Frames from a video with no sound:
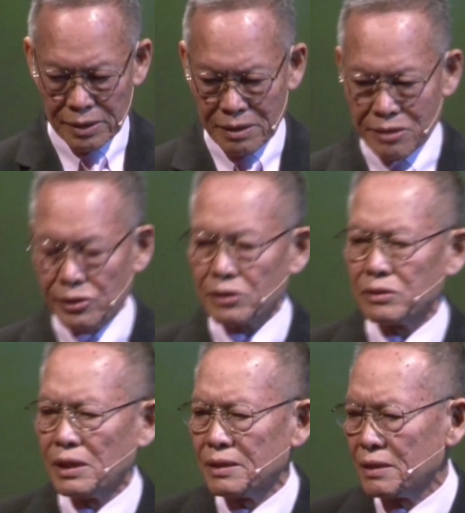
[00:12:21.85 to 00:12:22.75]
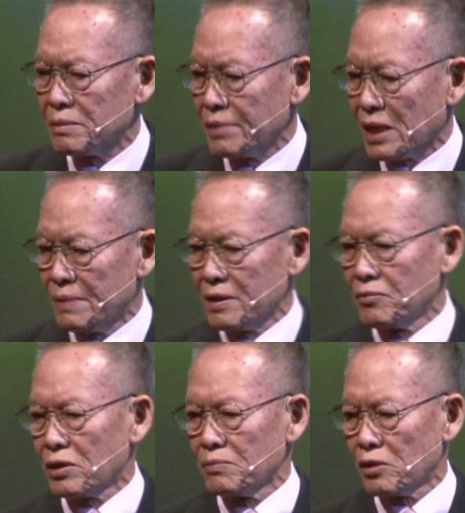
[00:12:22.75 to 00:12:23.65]
a teaching today that's becoming
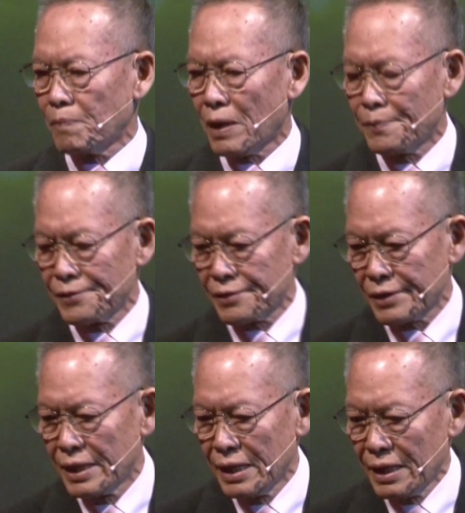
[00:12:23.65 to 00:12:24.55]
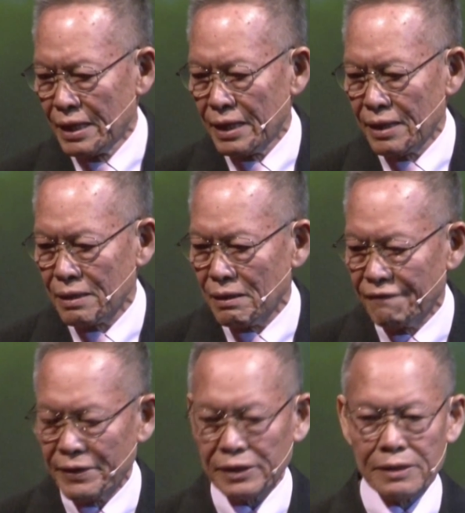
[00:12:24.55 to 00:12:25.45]
more and more popular and
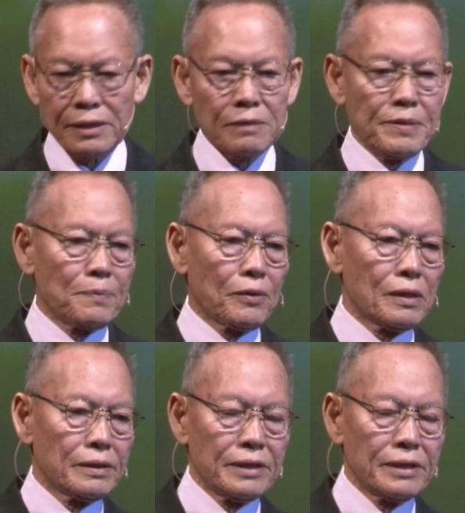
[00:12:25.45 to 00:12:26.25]
affecting other people.